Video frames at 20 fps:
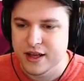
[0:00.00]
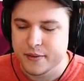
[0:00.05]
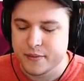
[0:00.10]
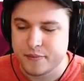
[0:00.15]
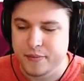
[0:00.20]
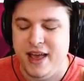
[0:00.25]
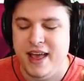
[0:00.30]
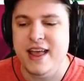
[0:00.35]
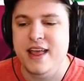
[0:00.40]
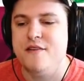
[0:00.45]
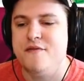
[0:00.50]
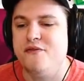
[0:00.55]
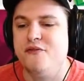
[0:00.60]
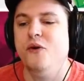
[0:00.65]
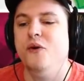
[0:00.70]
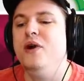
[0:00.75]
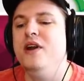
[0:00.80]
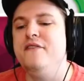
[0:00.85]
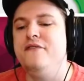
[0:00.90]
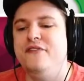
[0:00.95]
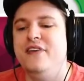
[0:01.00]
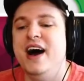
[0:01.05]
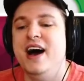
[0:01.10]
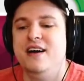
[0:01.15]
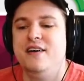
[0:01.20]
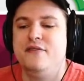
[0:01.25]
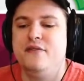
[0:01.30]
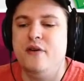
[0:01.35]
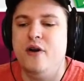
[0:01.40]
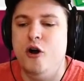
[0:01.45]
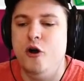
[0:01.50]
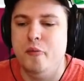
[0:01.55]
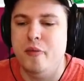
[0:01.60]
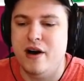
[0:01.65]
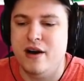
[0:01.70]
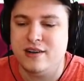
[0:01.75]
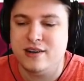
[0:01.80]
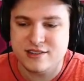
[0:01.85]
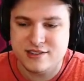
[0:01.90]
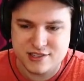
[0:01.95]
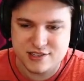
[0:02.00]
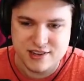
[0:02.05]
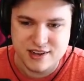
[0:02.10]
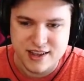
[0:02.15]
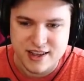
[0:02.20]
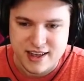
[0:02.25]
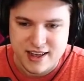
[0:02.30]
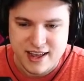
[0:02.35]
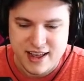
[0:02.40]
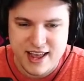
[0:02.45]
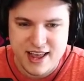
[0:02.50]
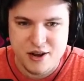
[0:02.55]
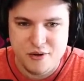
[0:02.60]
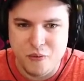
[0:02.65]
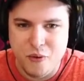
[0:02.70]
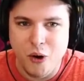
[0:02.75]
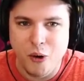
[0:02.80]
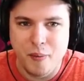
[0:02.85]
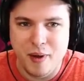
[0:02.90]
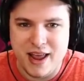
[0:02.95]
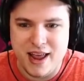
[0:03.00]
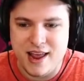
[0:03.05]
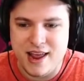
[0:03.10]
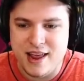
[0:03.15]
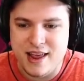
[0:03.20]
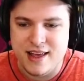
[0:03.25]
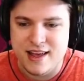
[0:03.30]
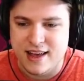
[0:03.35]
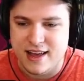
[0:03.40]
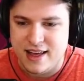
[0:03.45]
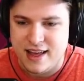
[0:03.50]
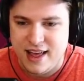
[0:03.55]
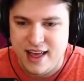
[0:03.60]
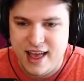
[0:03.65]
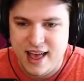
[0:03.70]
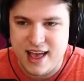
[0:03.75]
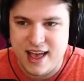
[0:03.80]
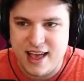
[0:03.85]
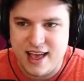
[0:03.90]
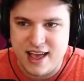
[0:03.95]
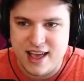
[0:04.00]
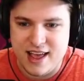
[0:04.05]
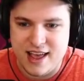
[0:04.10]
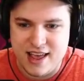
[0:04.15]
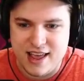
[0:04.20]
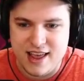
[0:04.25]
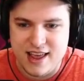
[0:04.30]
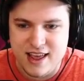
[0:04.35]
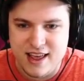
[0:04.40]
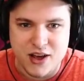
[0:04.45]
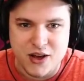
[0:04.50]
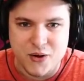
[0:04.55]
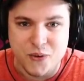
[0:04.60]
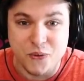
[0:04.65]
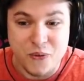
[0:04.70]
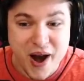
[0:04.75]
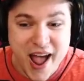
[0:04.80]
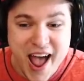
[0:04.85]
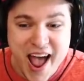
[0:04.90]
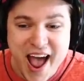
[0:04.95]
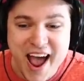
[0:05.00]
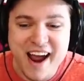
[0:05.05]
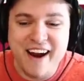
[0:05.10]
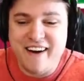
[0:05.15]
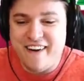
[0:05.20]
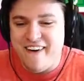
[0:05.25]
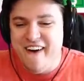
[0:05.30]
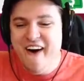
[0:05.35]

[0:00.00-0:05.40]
Pay forty-five Robux. It will be a rare. It's a